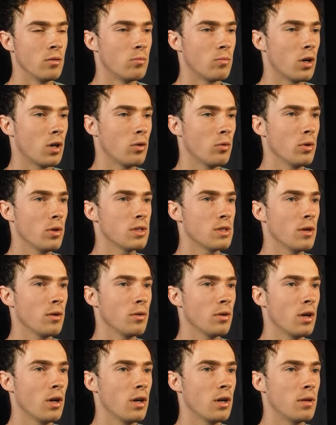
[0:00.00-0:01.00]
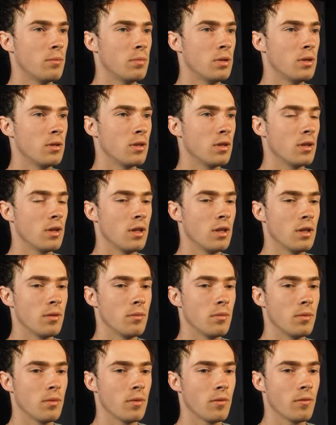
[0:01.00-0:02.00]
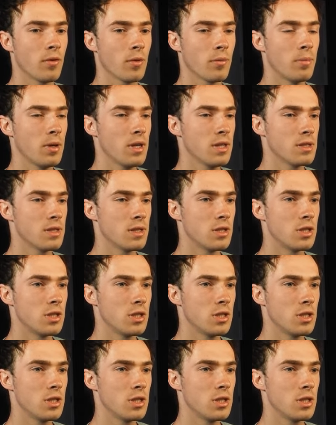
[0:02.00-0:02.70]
Bro, what's going on in in the for the Pistons.